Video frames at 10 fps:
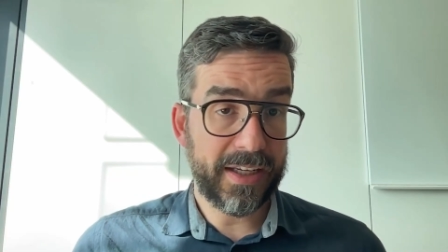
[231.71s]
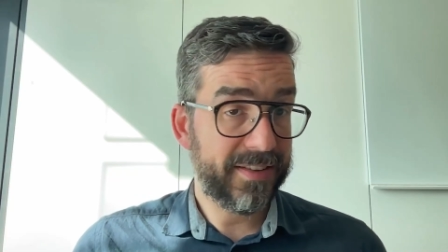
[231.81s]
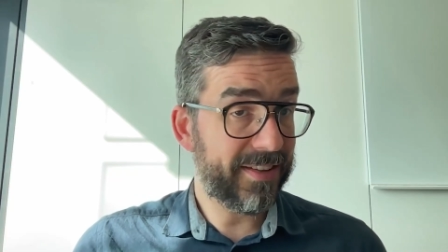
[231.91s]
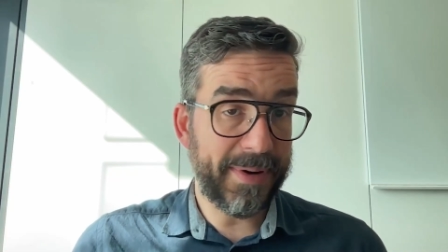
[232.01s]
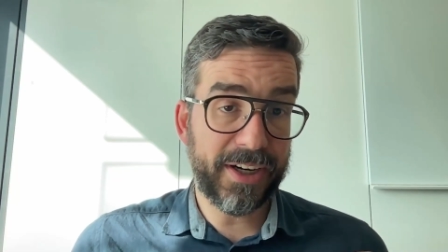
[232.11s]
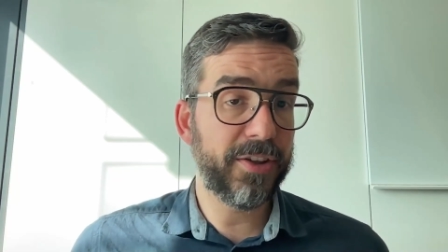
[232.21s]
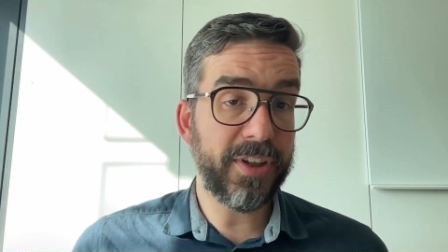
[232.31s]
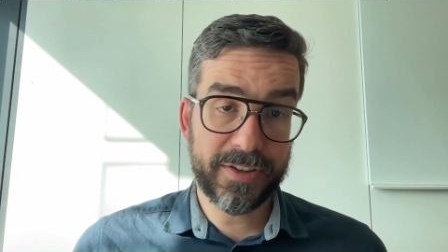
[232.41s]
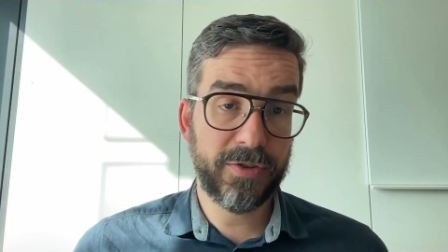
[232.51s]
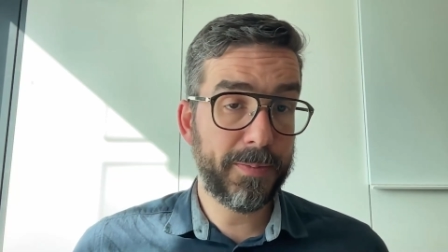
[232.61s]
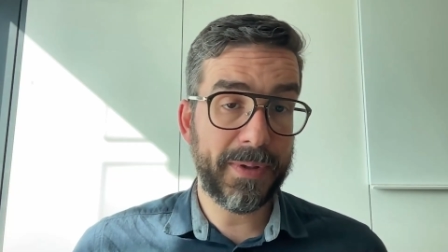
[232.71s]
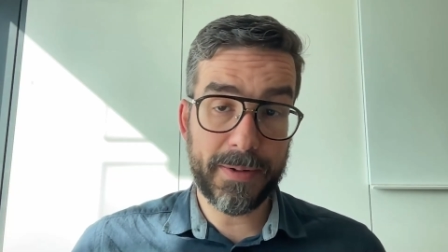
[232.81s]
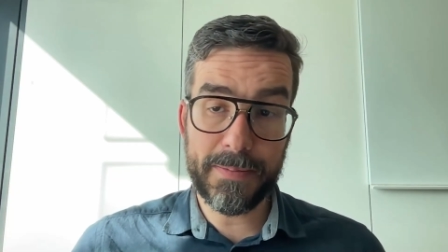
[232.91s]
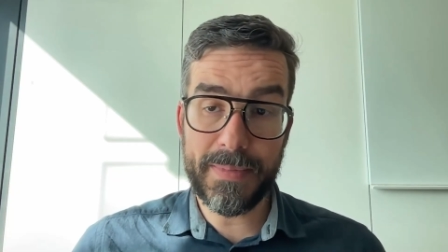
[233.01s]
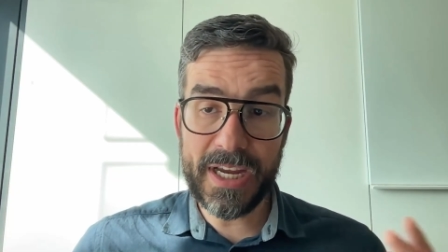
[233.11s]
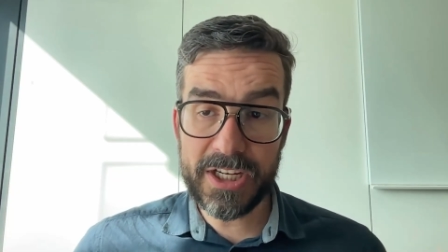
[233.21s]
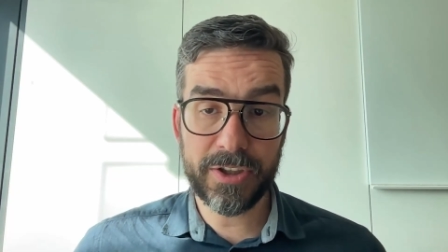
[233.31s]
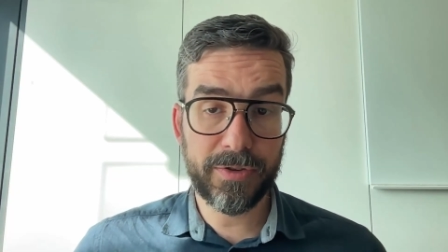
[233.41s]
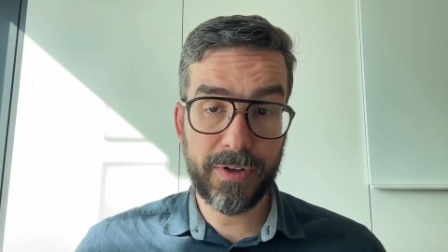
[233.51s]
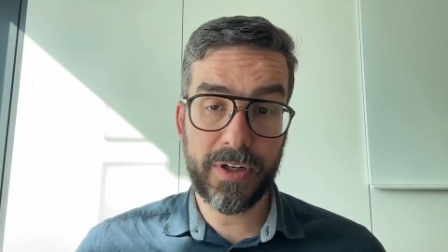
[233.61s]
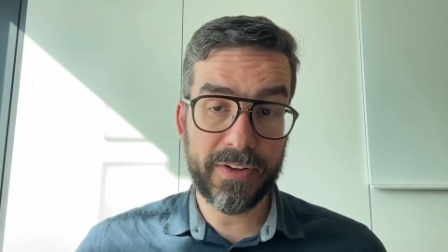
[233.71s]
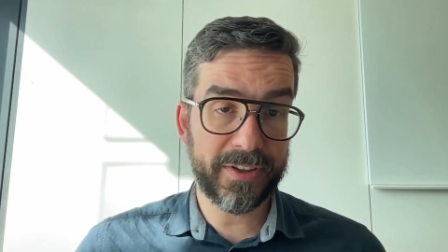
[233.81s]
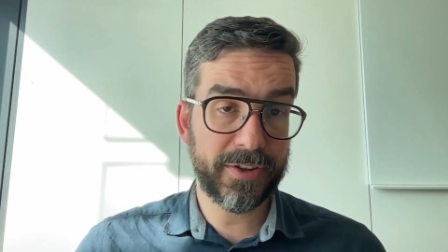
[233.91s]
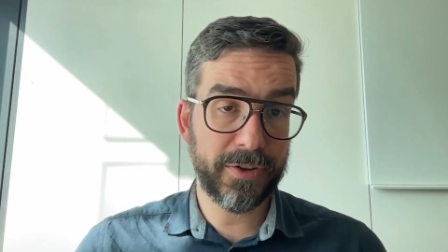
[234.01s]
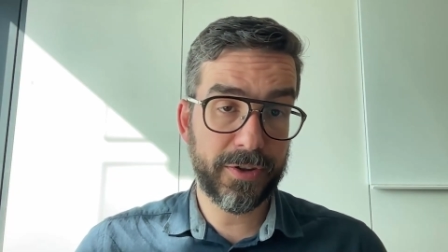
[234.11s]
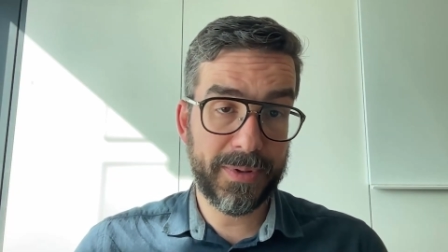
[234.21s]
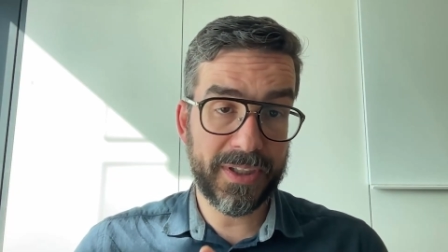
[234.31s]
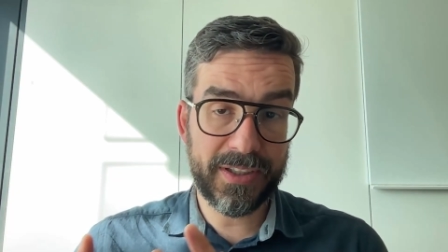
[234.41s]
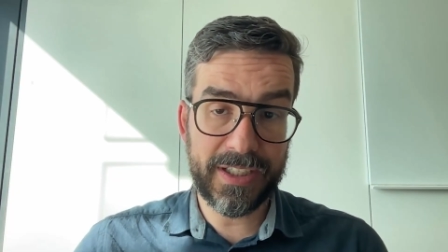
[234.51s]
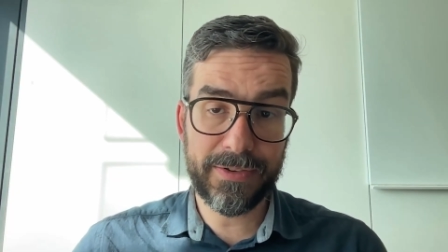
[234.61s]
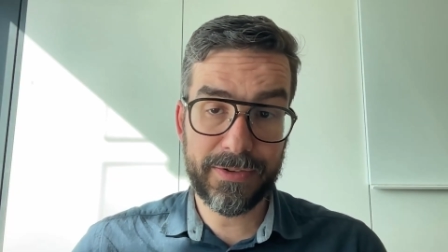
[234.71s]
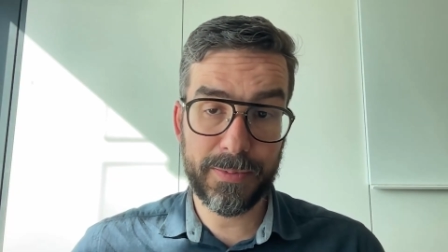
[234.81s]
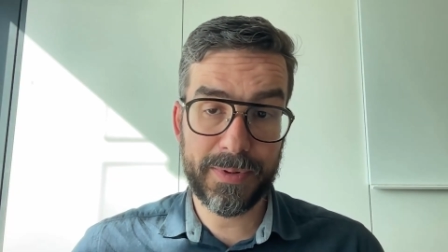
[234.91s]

semiconductors will play a major role, and there's going to be a need to